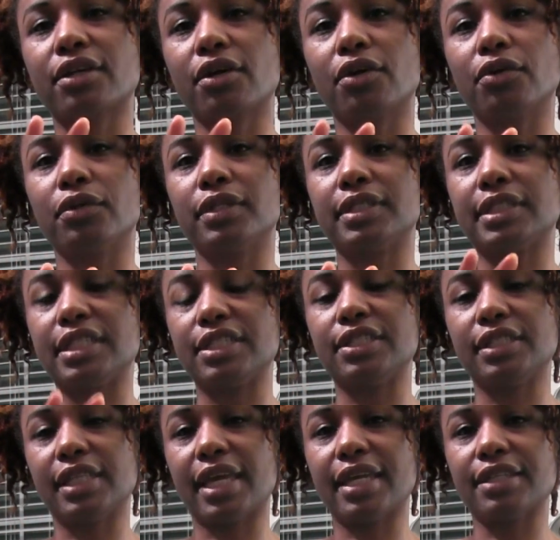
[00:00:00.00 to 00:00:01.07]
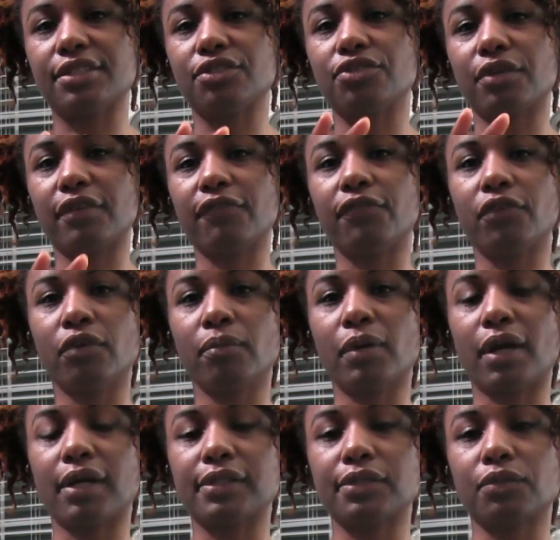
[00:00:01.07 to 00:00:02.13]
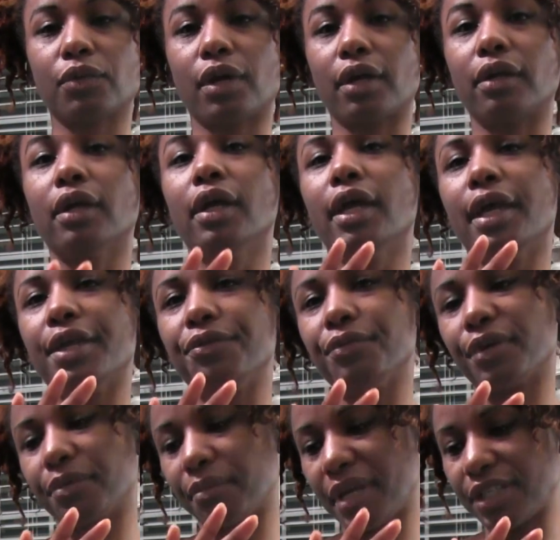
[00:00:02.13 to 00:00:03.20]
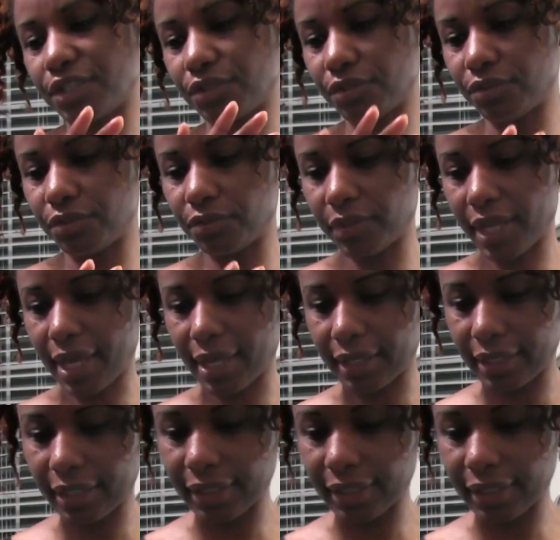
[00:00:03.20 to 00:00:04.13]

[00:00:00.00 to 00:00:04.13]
goal is each day is to drink 4 bottles of water, and you want to make sure you do that